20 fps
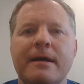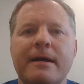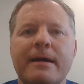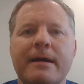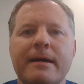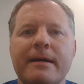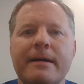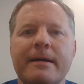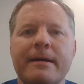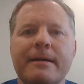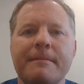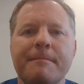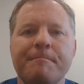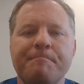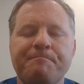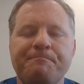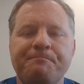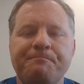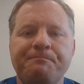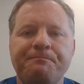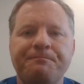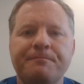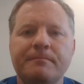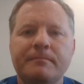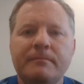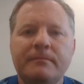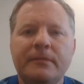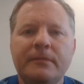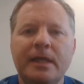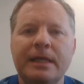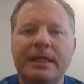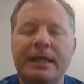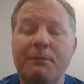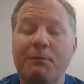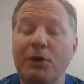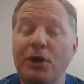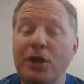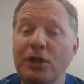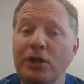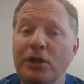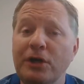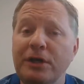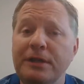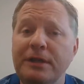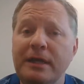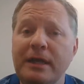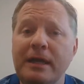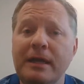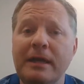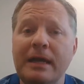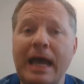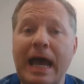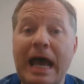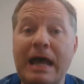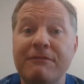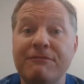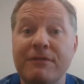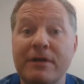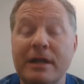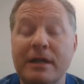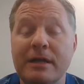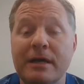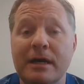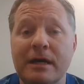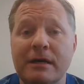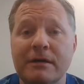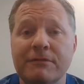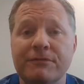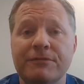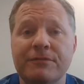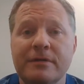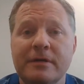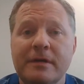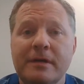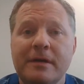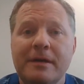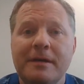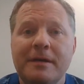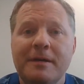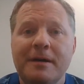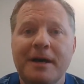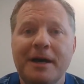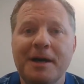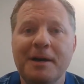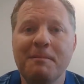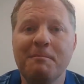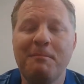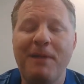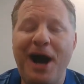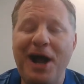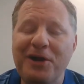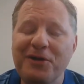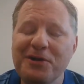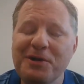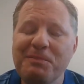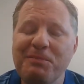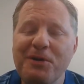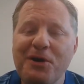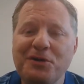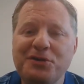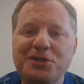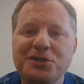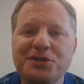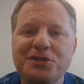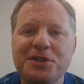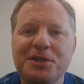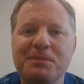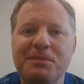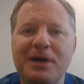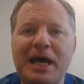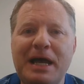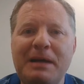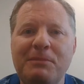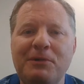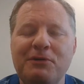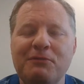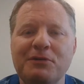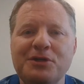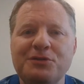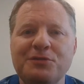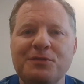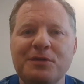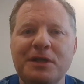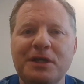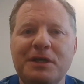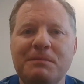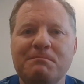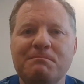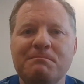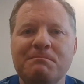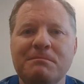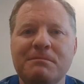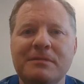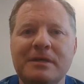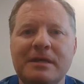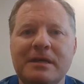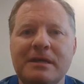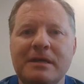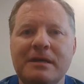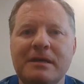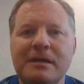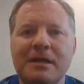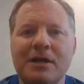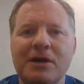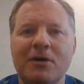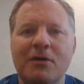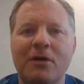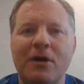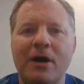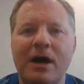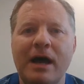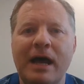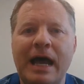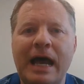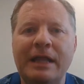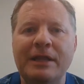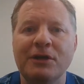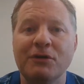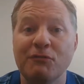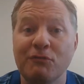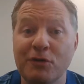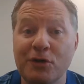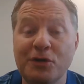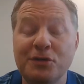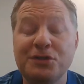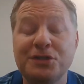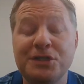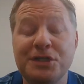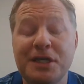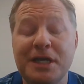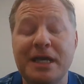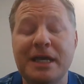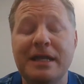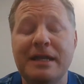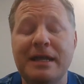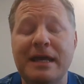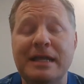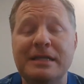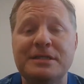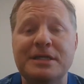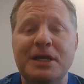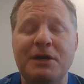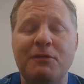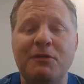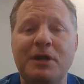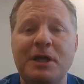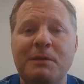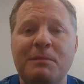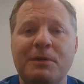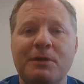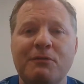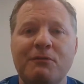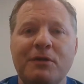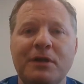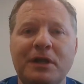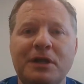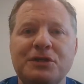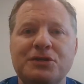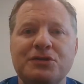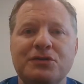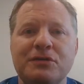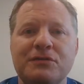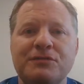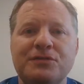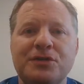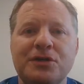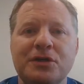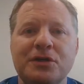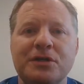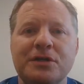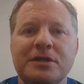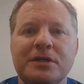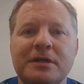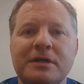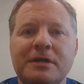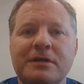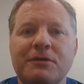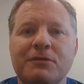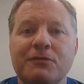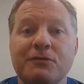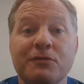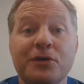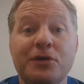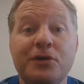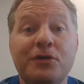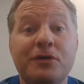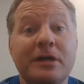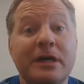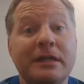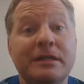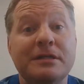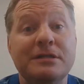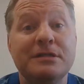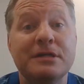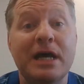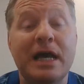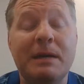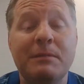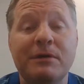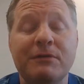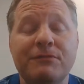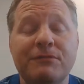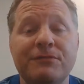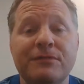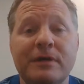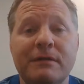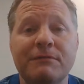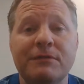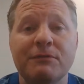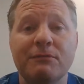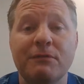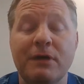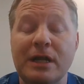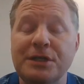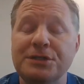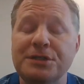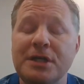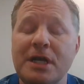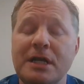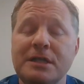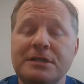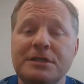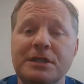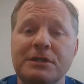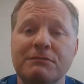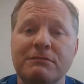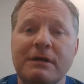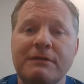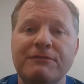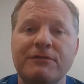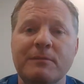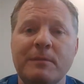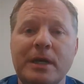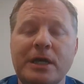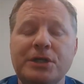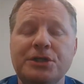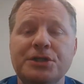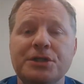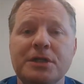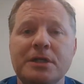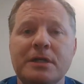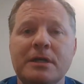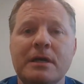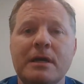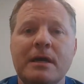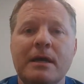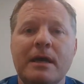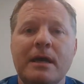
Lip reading: Then we're going to look at the advent of modern approaches to the Bible, which really had their roots in antiquity, but really sort of took root at the time of the Renaissance and the Reformation.